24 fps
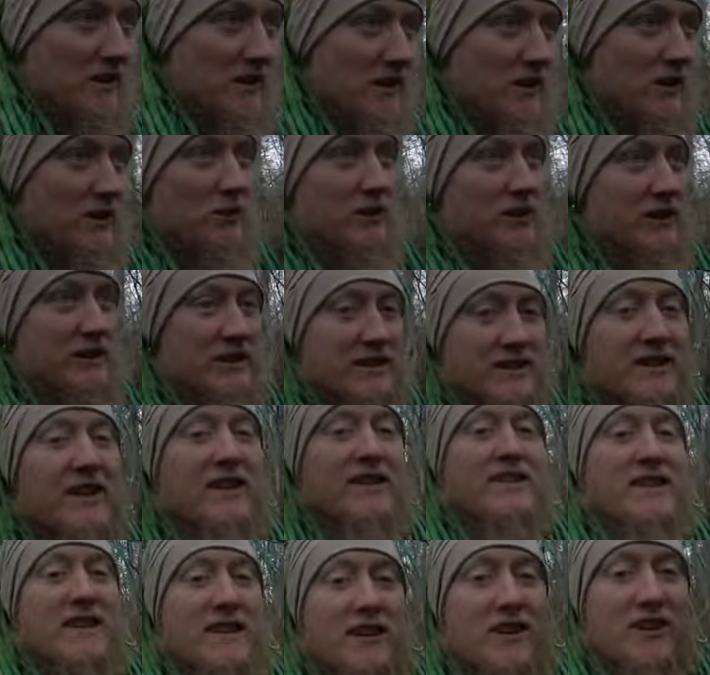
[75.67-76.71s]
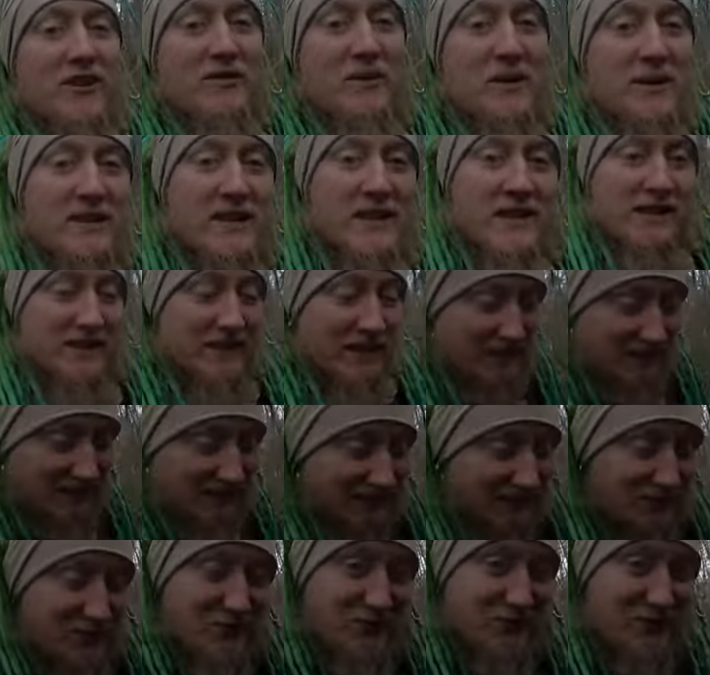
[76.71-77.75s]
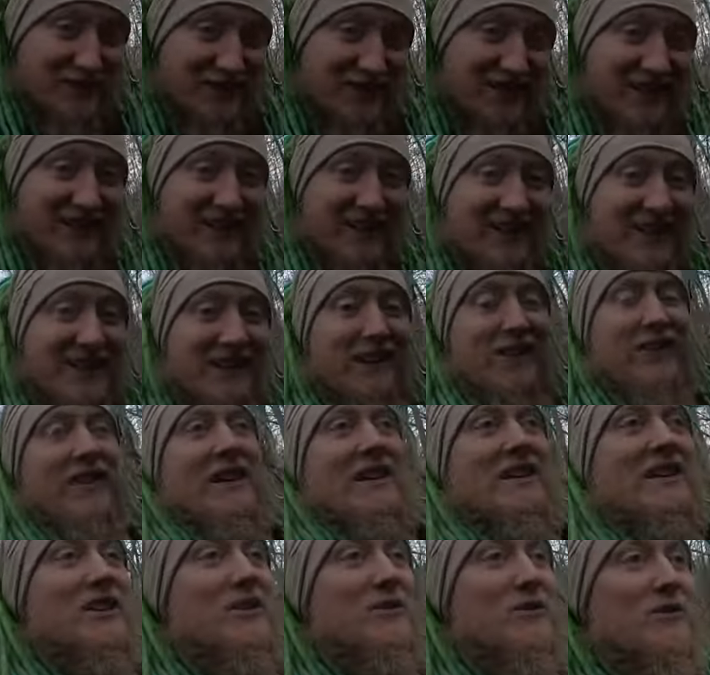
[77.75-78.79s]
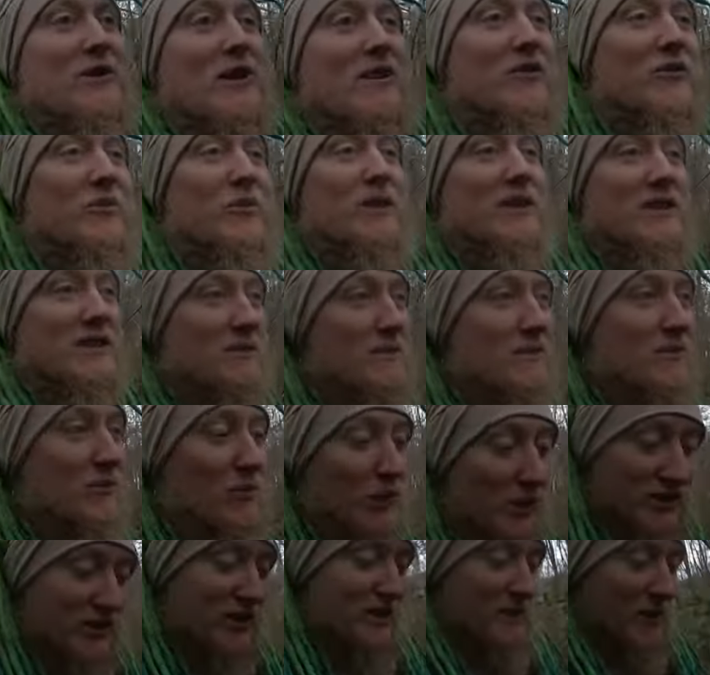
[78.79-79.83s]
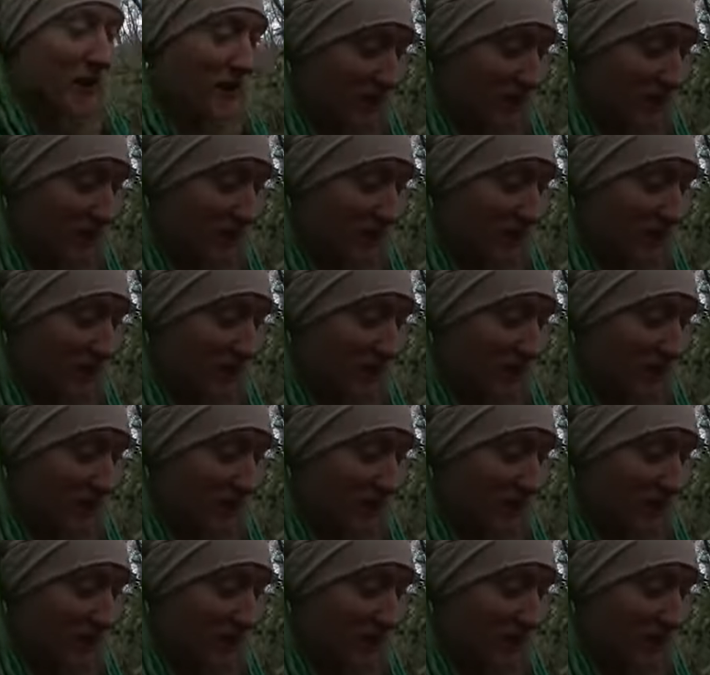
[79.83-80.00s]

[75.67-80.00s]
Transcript: I wanted to start today off by saying thank you. Thank you to everybody that's been watching my